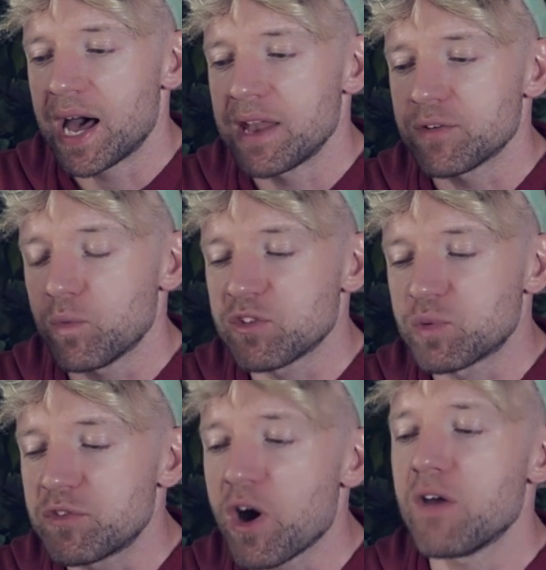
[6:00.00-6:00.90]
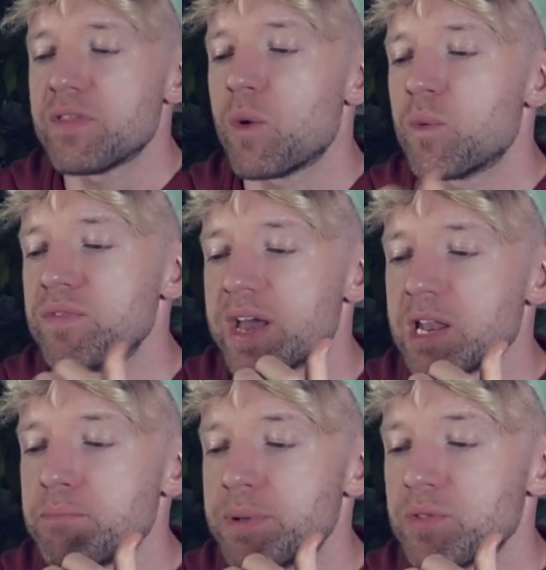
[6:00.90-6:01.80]
And once we've gotten that, we're then
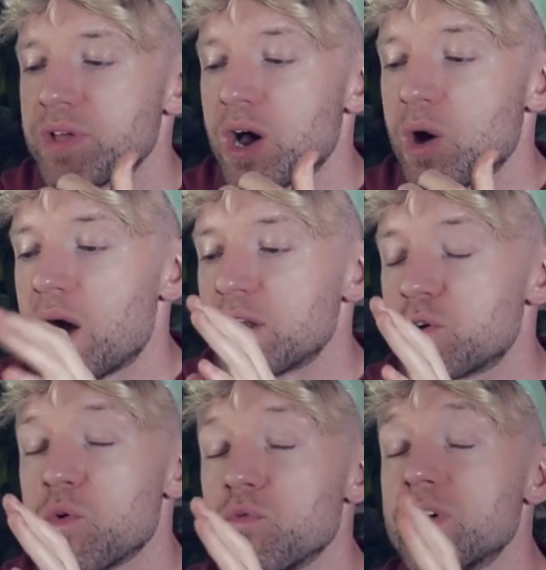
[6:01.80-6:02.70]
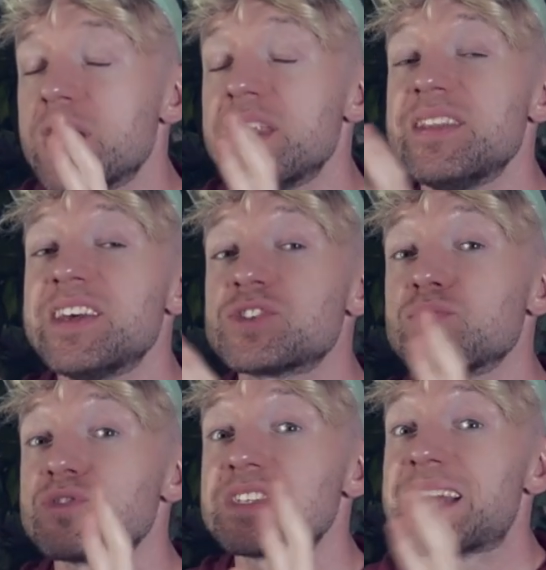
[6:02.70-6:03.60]
going to build out what I'd call the
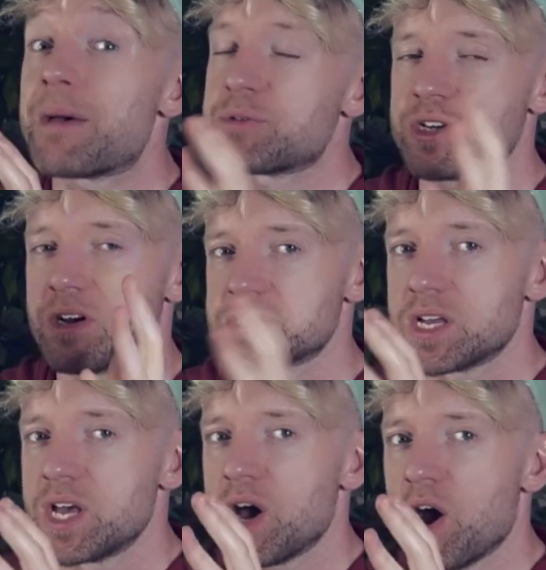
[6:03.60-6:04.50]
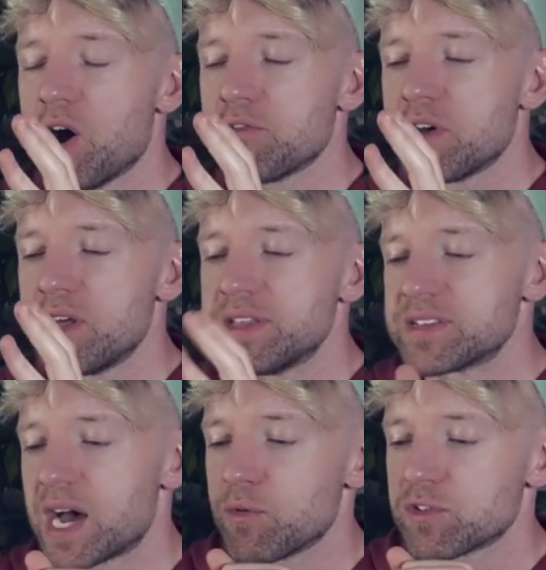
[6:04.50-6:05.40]
initial snapshot of the
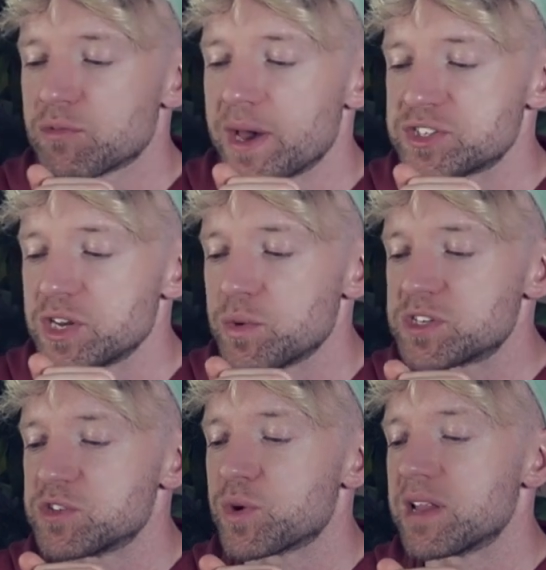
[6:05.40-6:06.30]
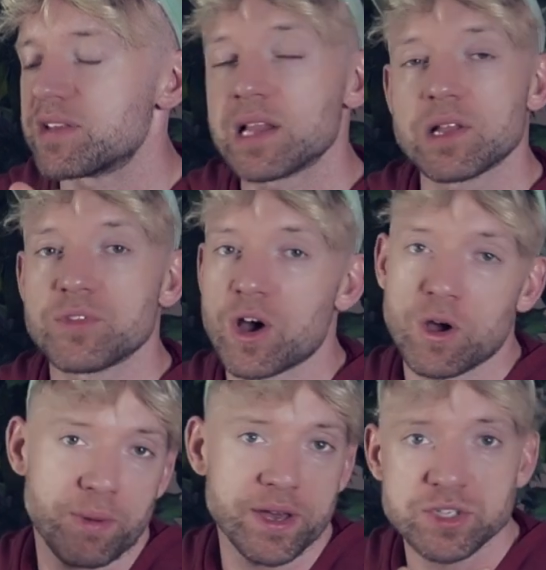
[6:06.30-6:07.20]
entire automation, which is we're going to download the
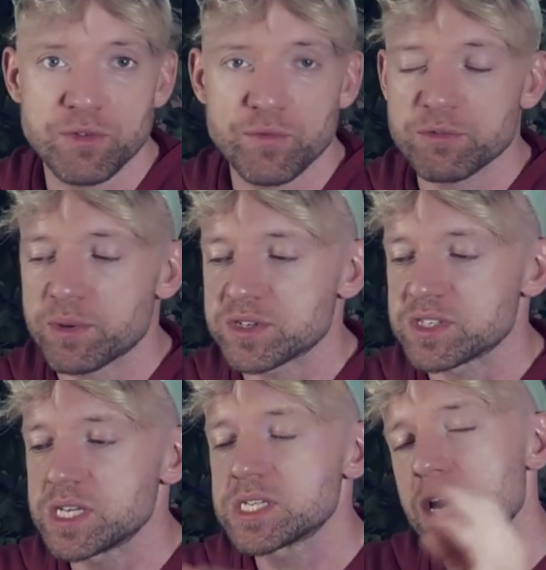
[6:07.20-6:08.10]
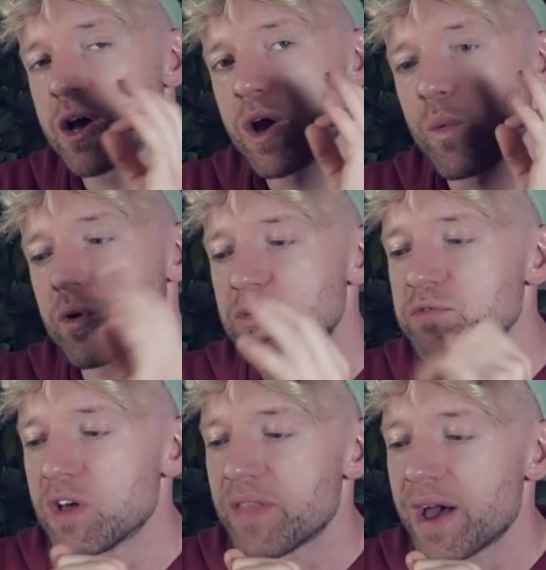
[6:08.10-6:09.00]
homepage of all these businesses. Once
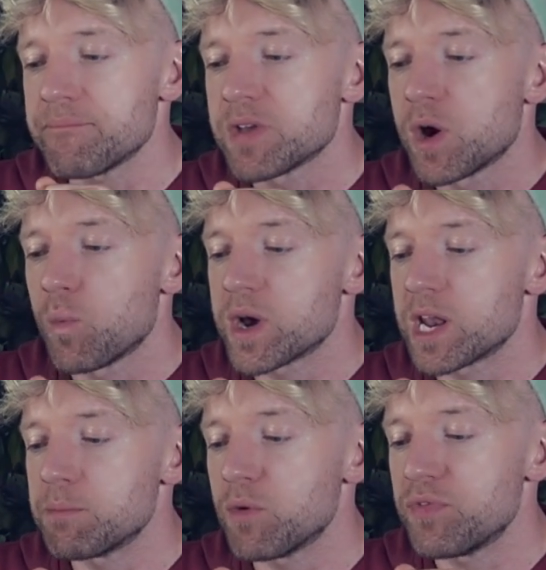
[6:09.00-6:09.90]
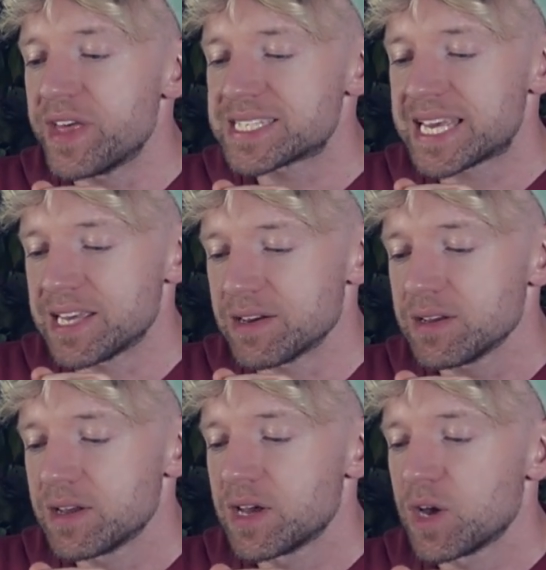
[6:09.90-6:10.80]
we've done that, we're going to build this
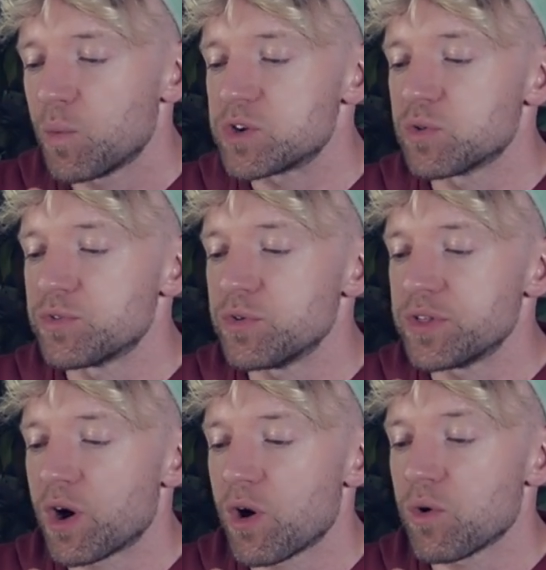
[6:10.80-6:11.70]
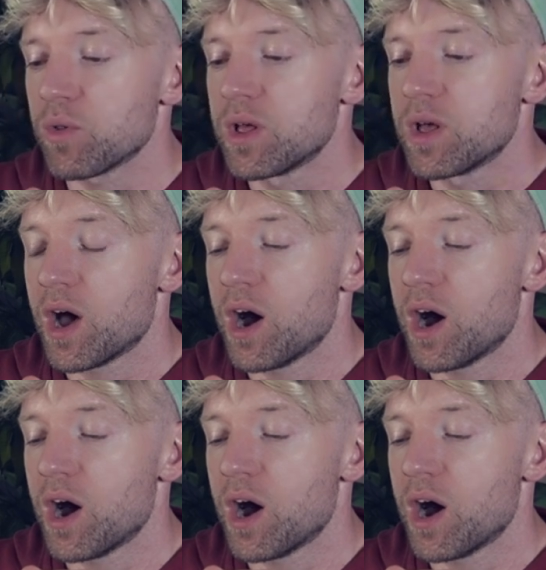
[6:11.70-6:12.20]
here, which will do the whole